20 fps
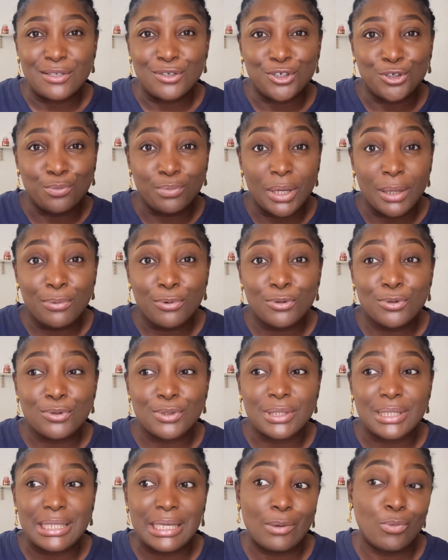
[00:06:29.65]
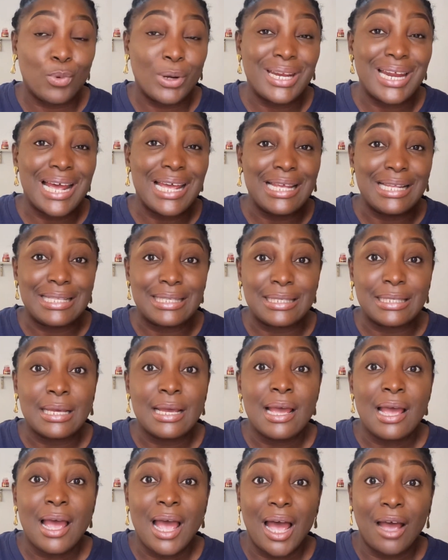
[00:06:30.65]
You should be able to see whether it's
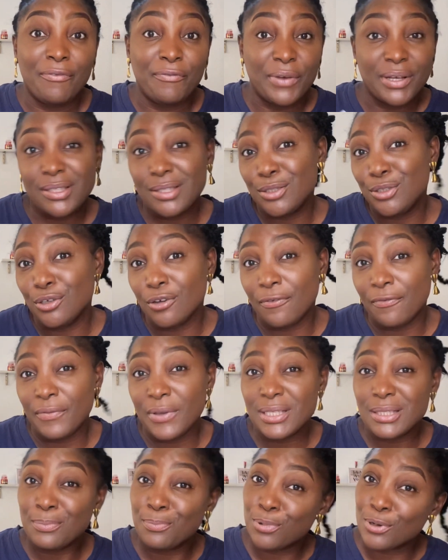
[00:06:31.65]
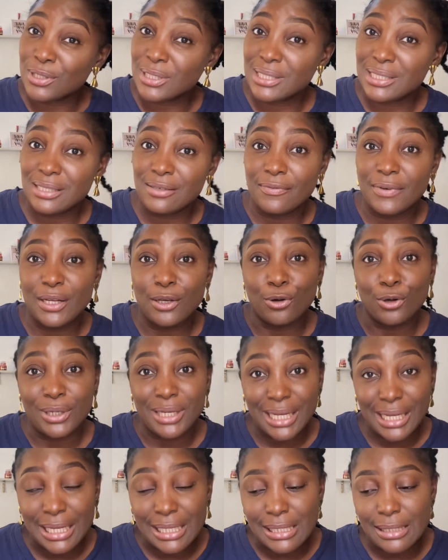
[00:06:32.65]
affecting your face positively or
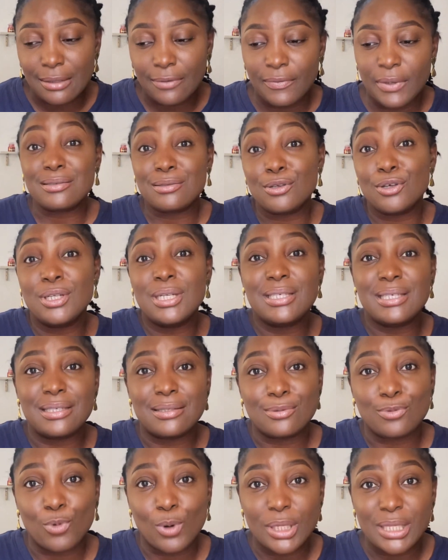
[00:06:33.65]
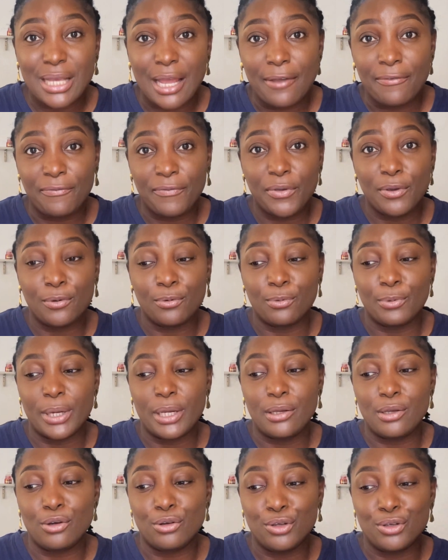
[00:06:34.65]
negatively. So this is what I feel
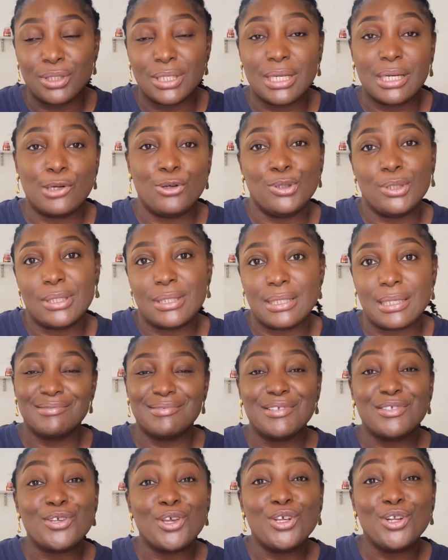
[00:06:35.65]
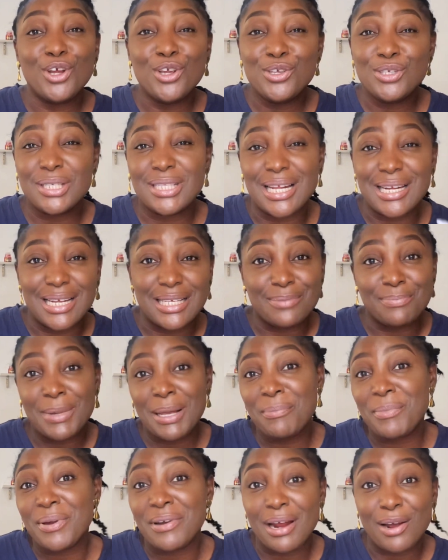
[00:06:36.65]
when you're using Kojie. So you don't use it and
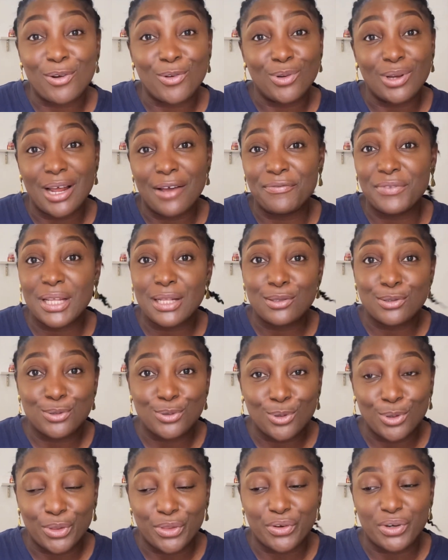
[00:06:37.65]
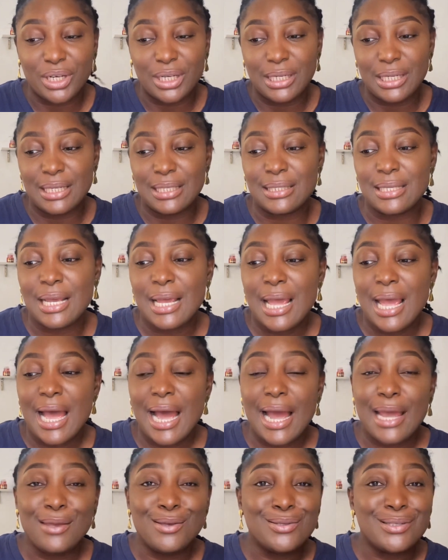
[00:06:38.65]
expect miracle after 2 or 3 days.
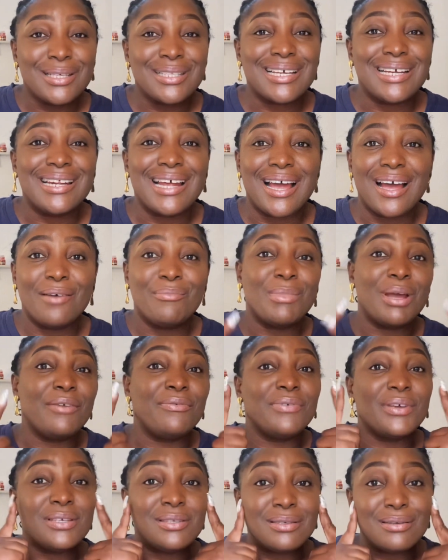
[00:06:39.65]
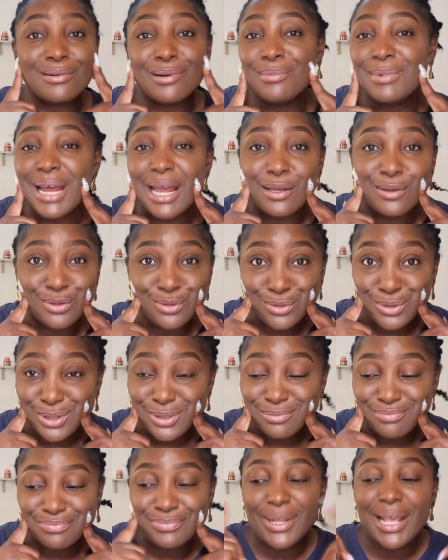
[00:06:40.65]
I use it and I have my face serum that I
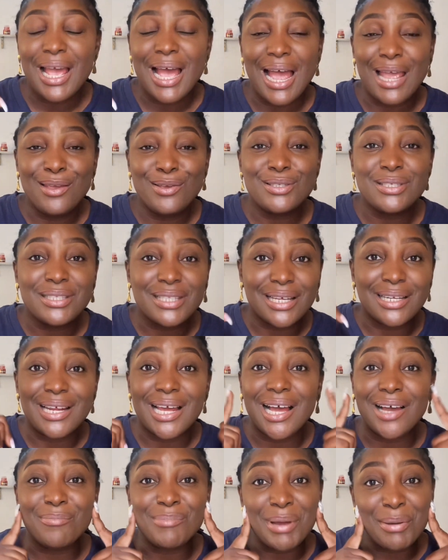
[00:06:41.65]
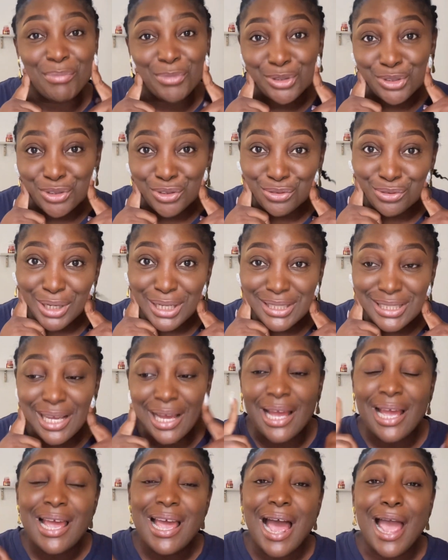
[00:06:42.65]
use. I use it and I have my moisturizer.
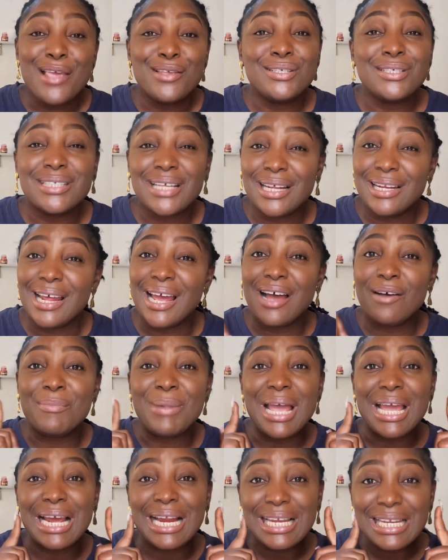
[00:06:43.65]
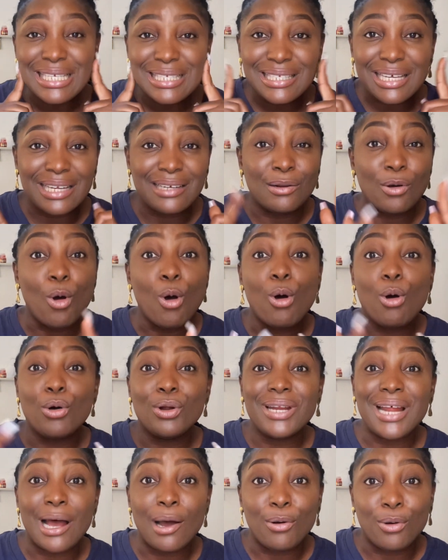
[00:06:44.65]
I use it and I have my cleanser and all
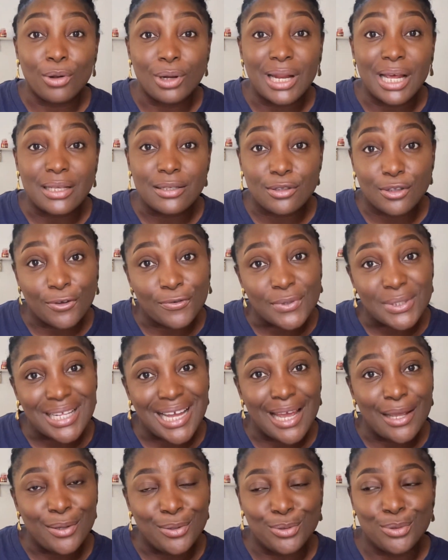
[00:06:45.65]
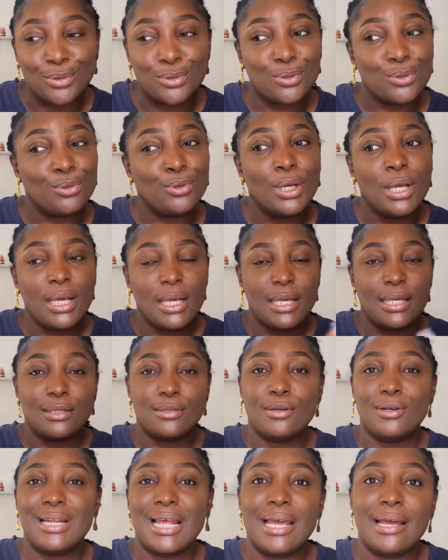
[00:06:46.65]
that other stuff that I use. So it's
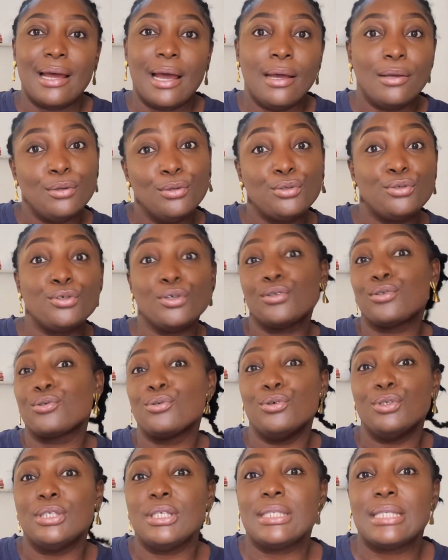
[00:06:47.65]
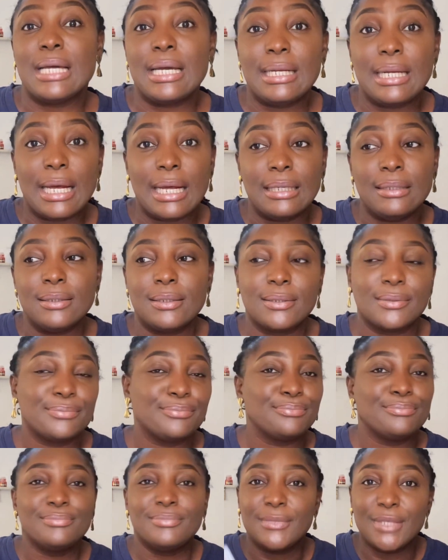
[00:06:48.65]
not like I use just Kojie sand and
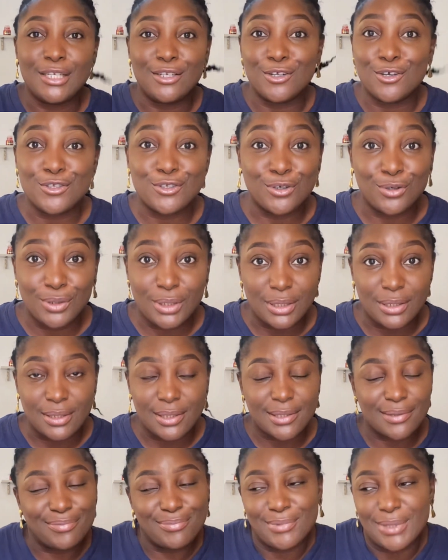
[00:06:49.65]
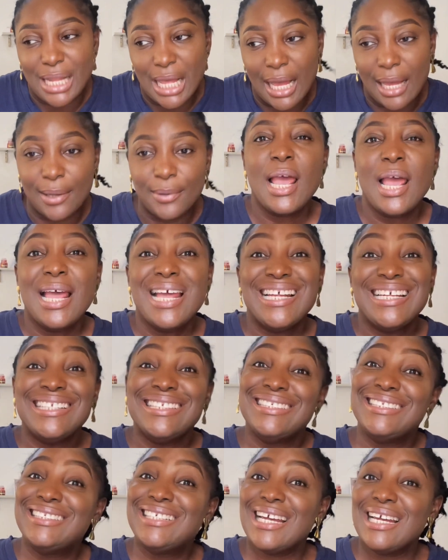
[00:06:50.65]
it does all this. Nah.
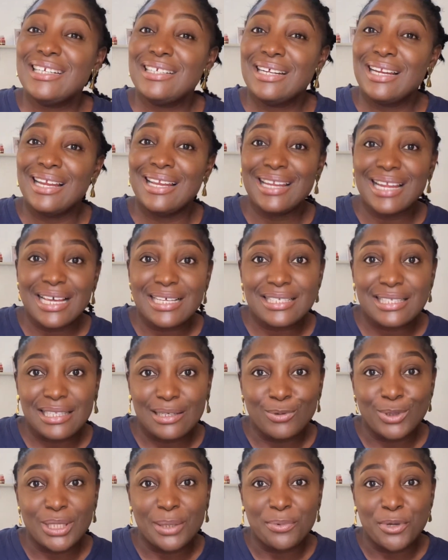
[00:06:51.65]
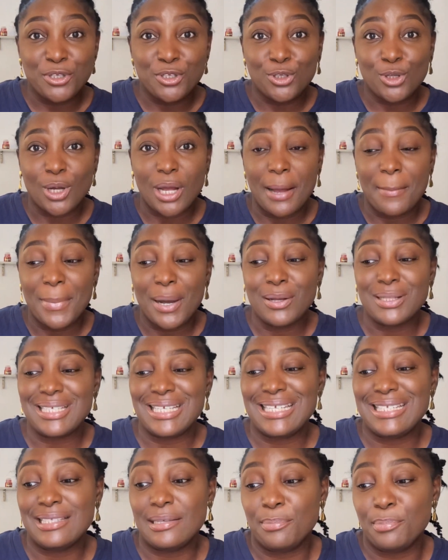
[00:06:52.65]
Then lastly, what I'm going to talk about
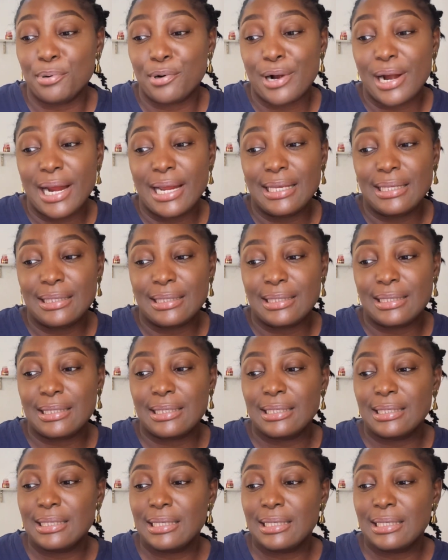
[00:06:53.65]
is the price.